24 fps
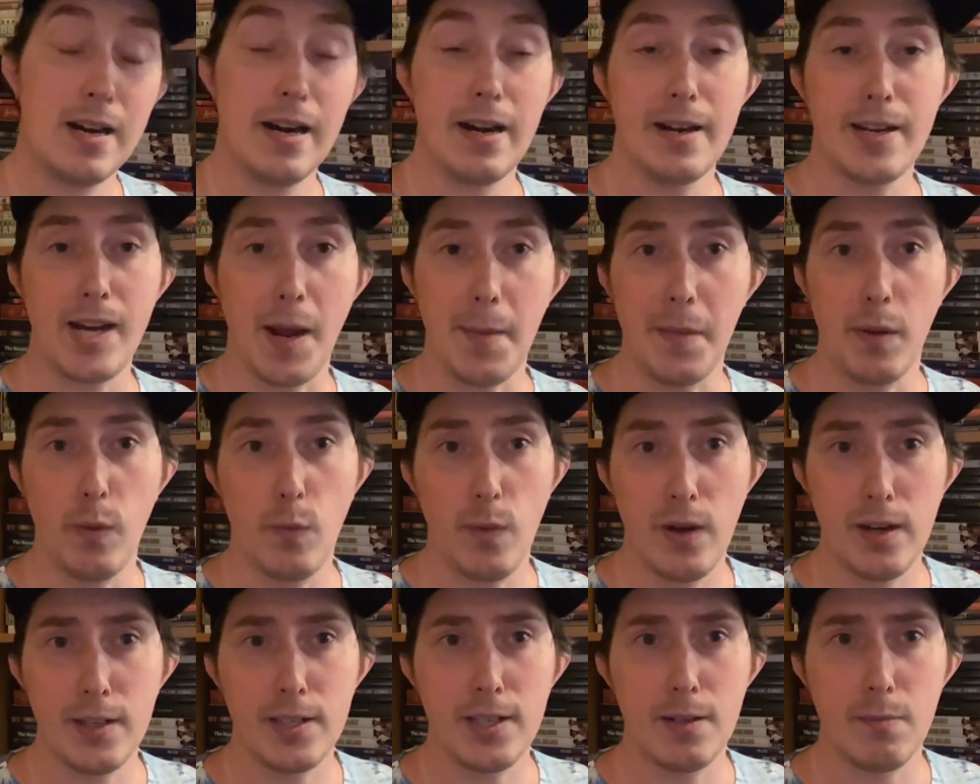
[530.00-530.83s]
Tommy
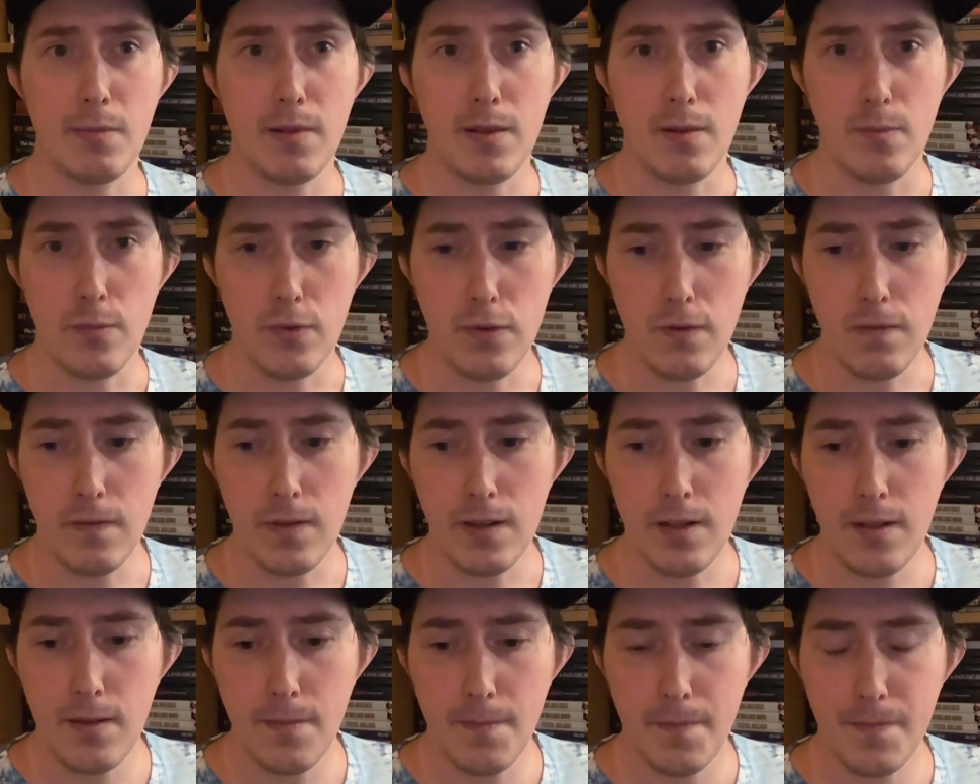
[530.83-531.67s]
wants him in the
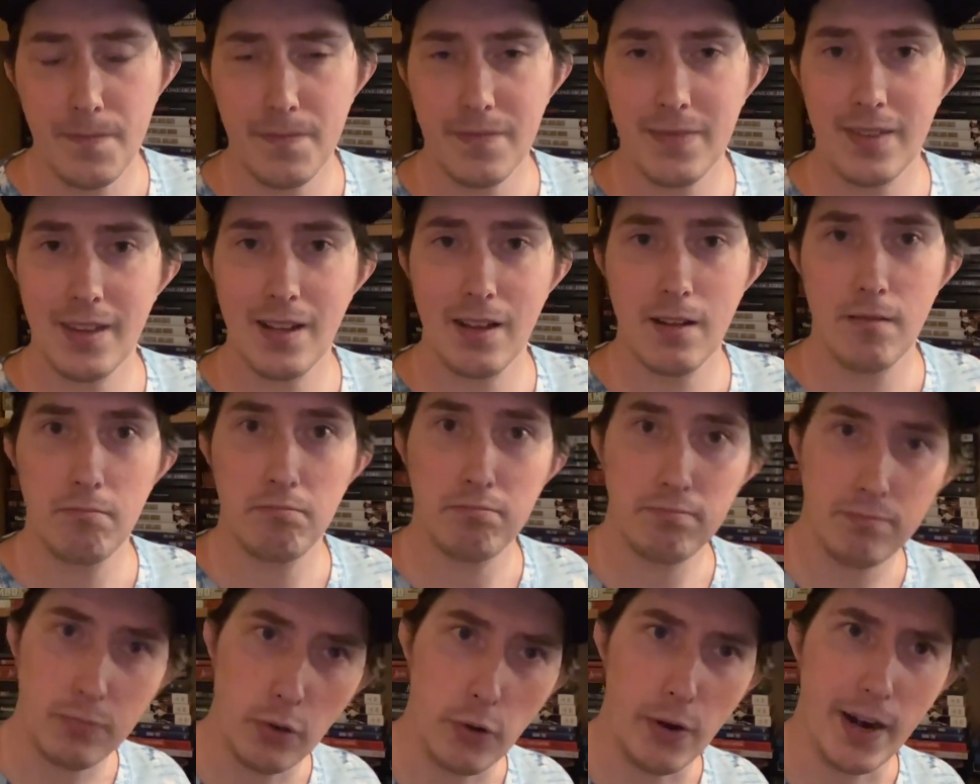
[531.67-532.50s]
movie,
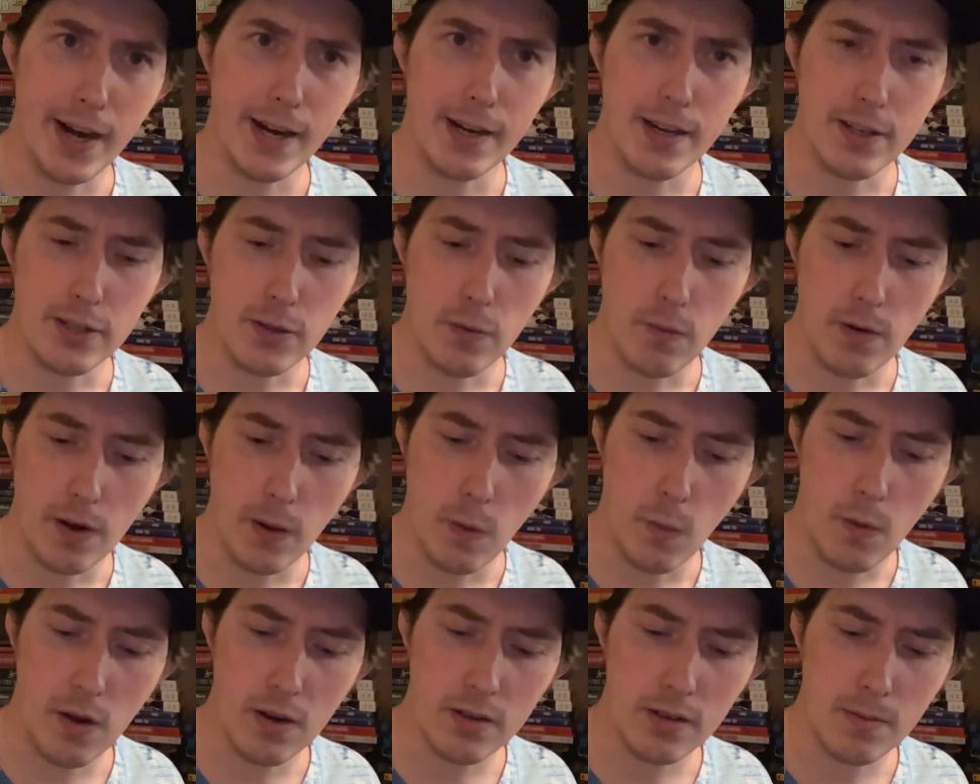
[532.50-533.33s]
Greg doesn't really
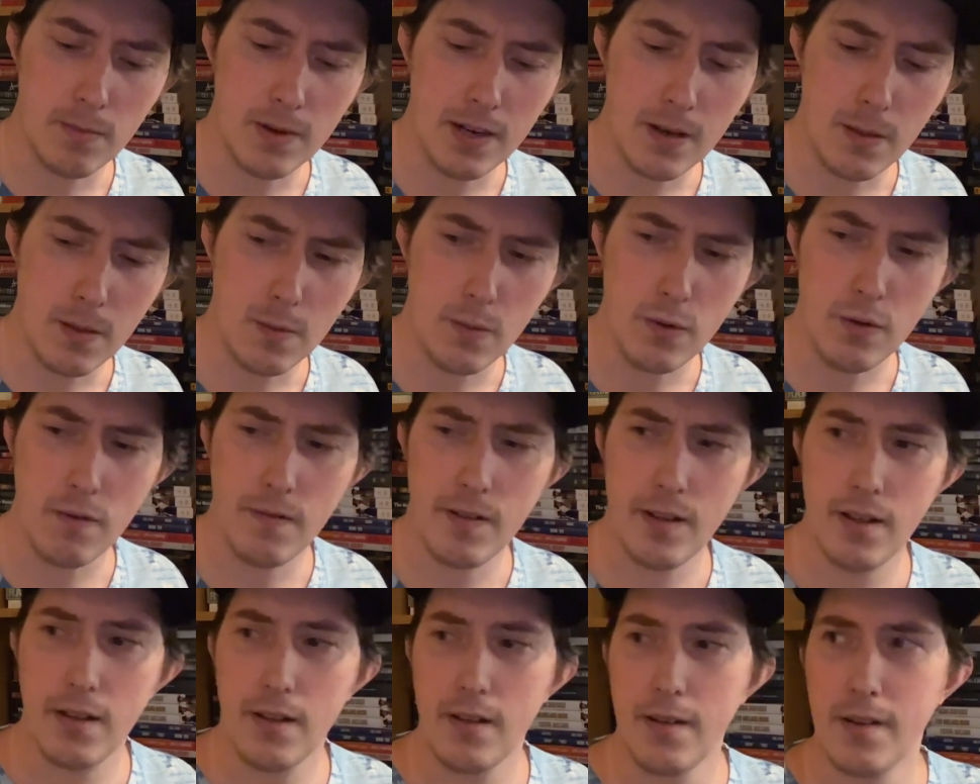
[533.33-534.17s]
want to be in the
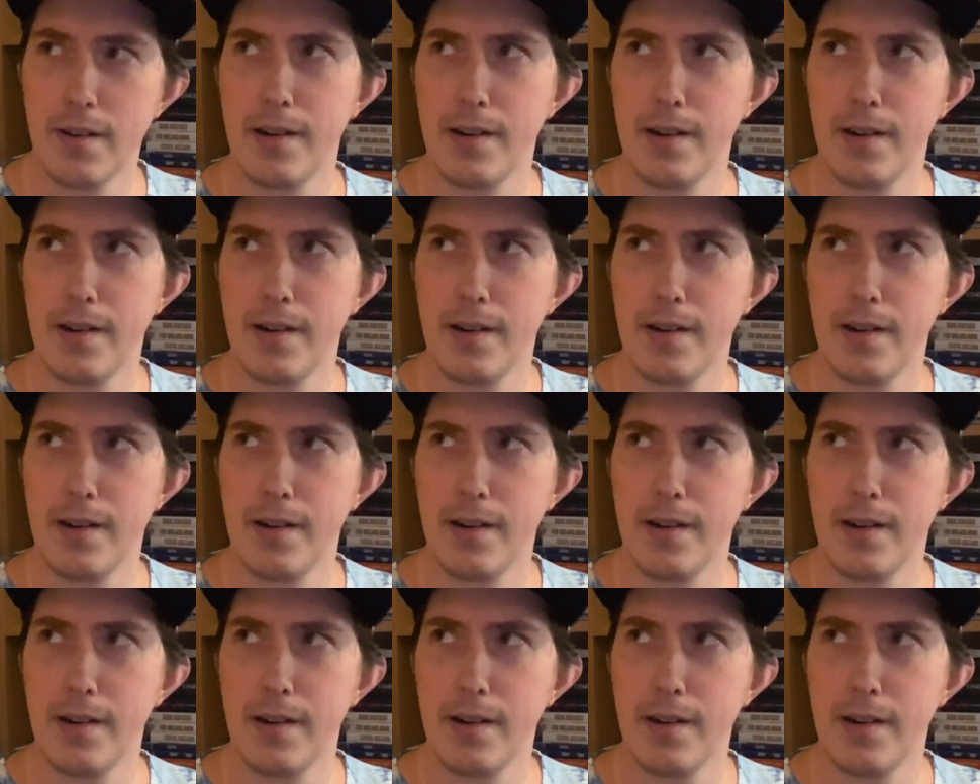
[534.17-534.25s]
movie,